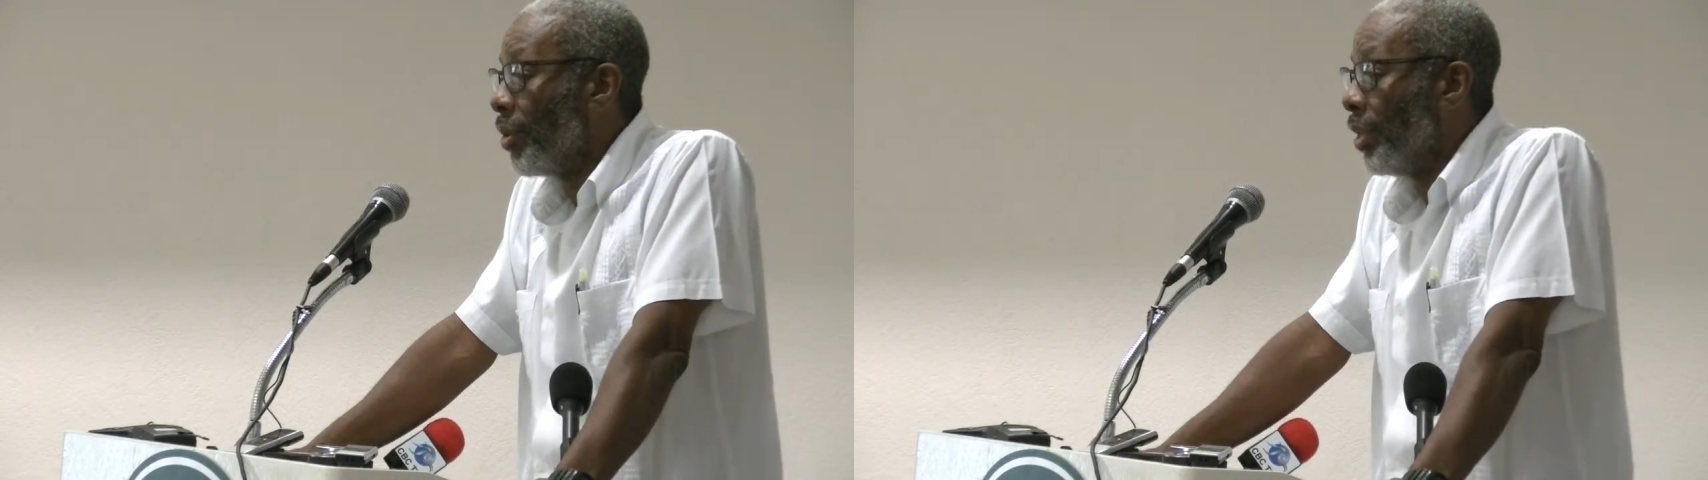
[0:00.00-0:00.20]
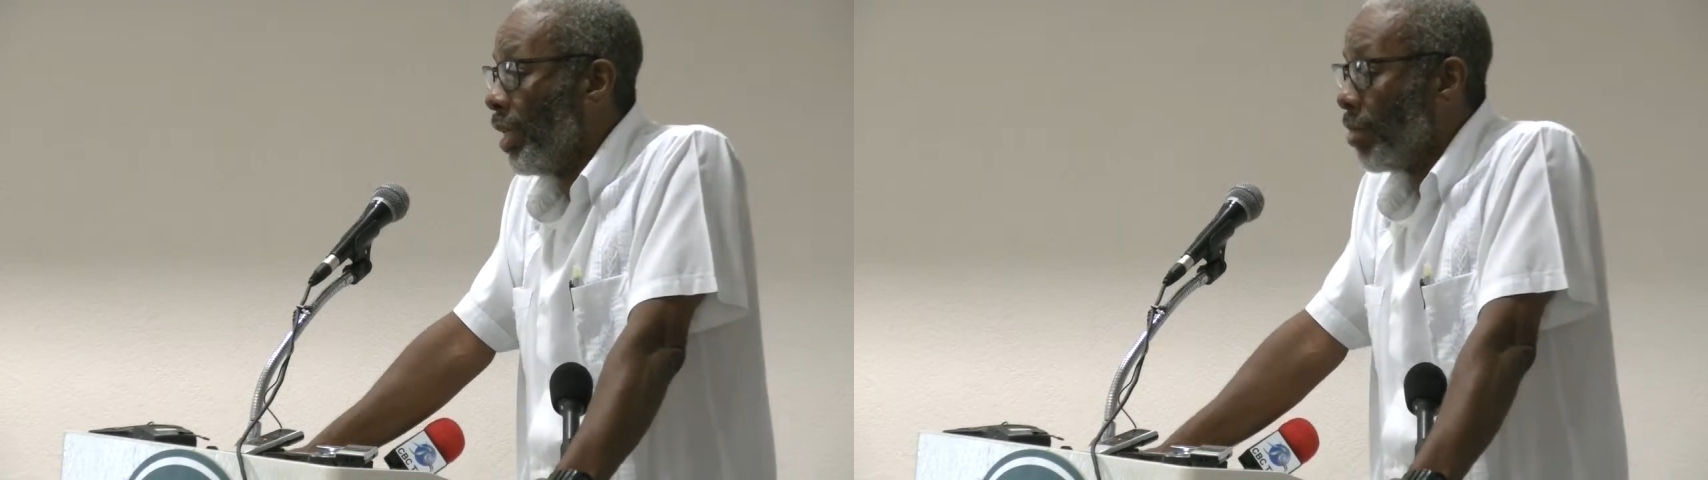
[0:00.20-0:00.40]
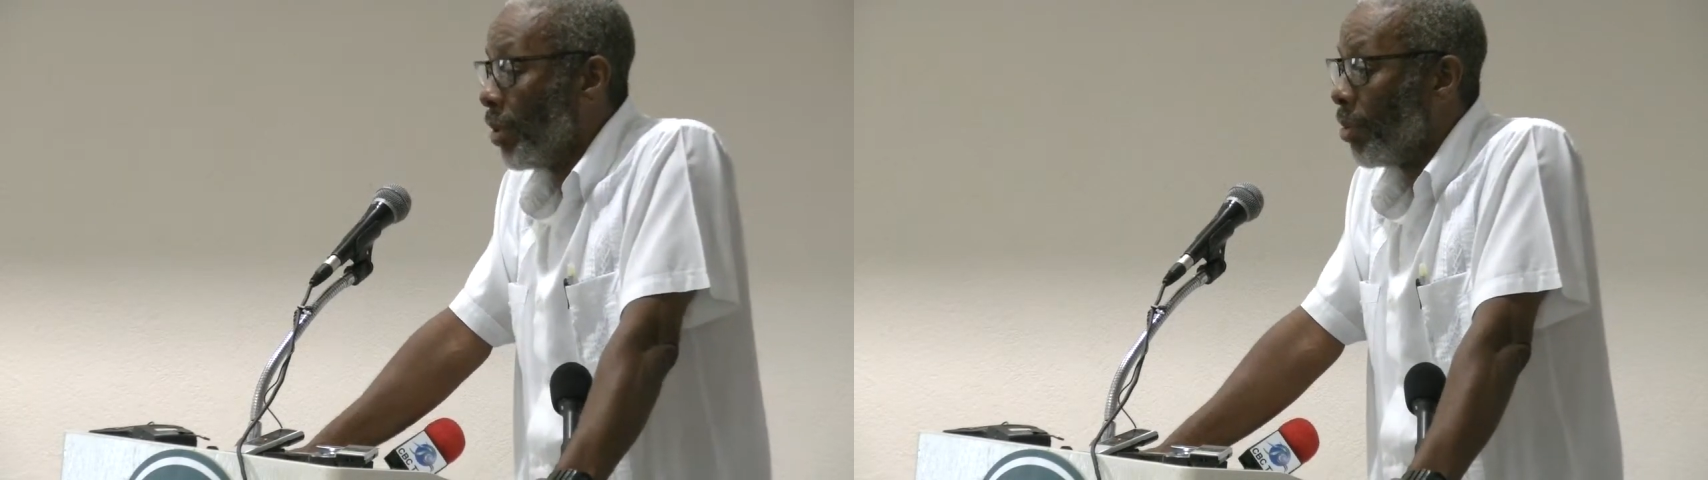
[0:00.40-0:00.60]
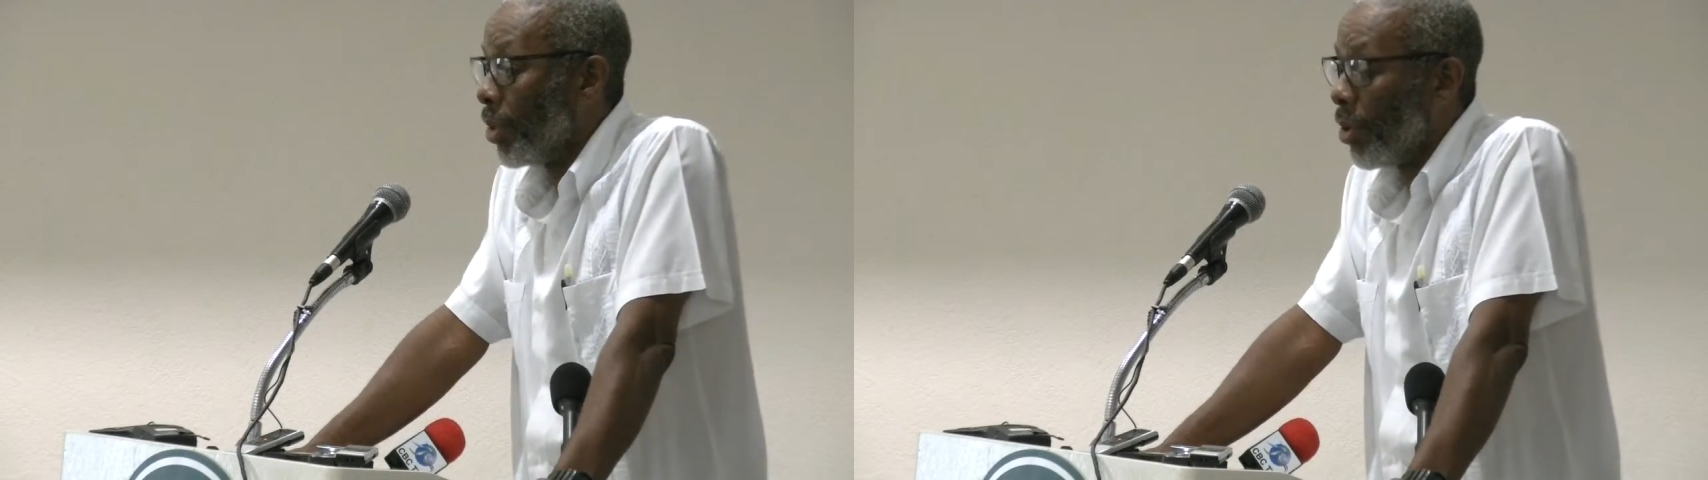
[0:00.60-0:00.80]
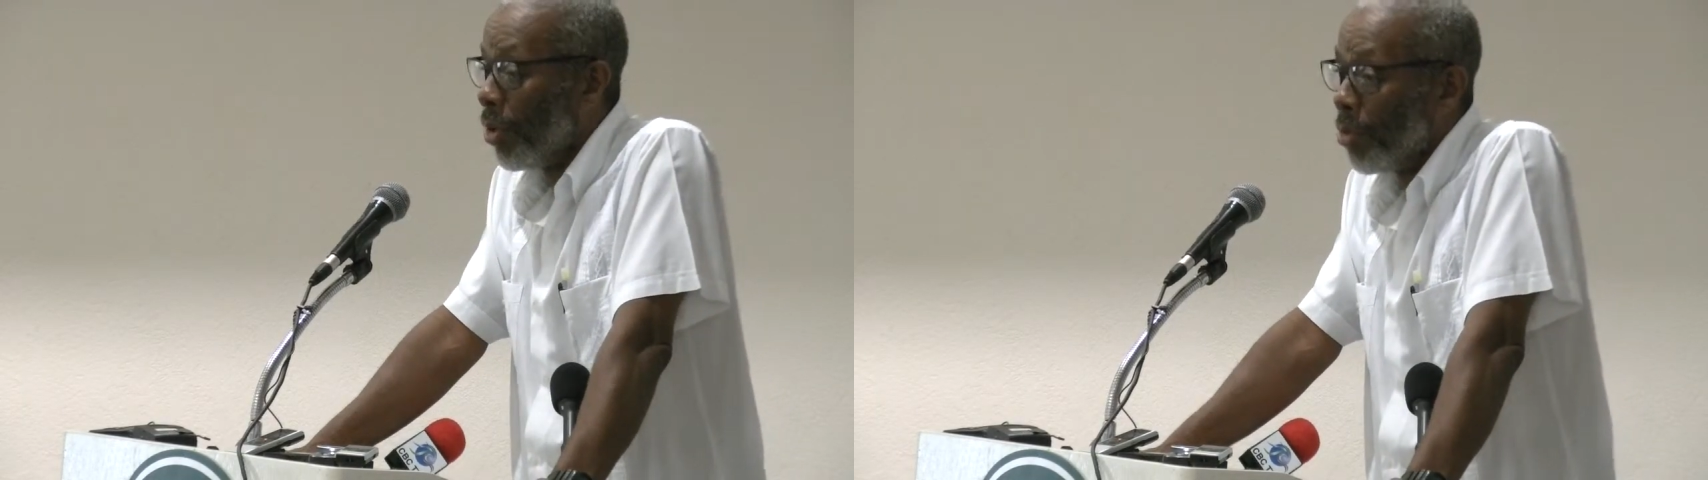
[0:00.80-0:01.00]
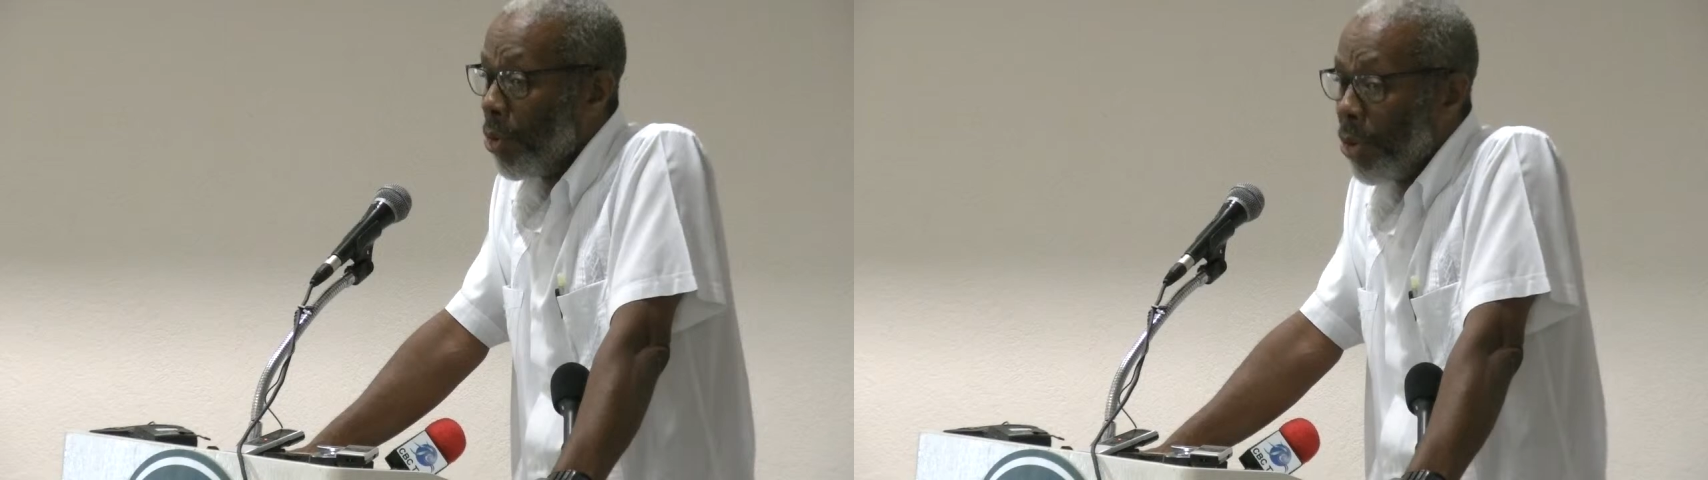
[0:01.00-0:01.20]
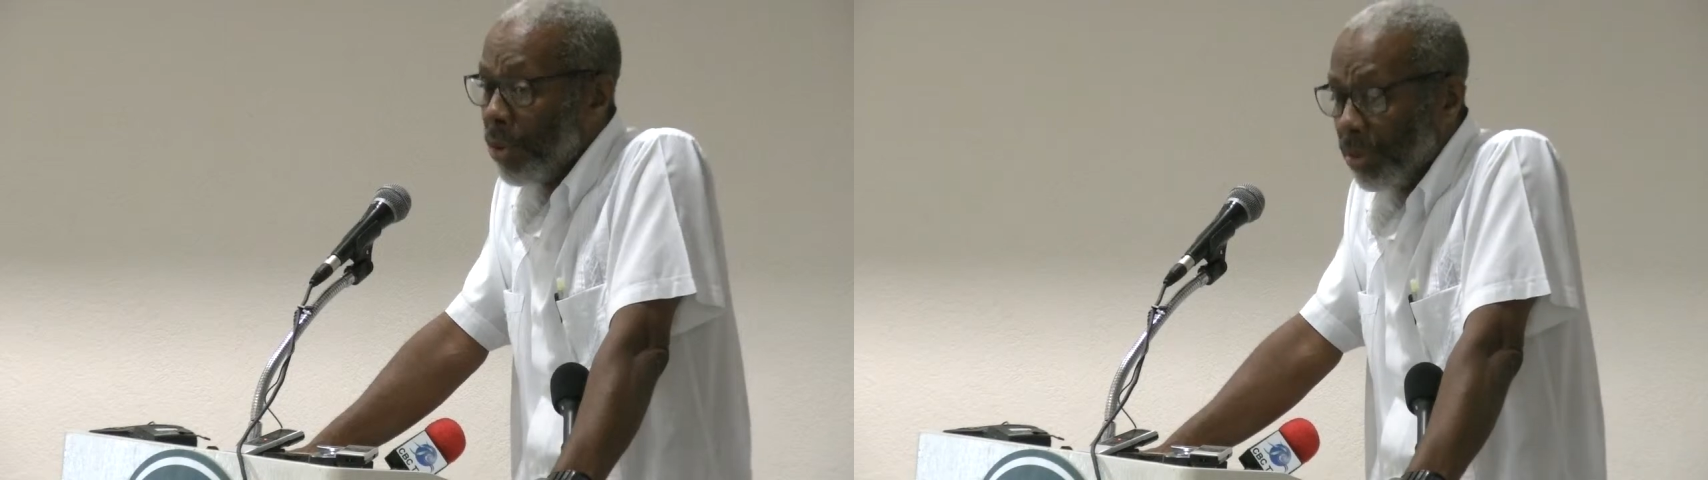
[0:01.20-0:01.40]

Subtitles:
the table were not born.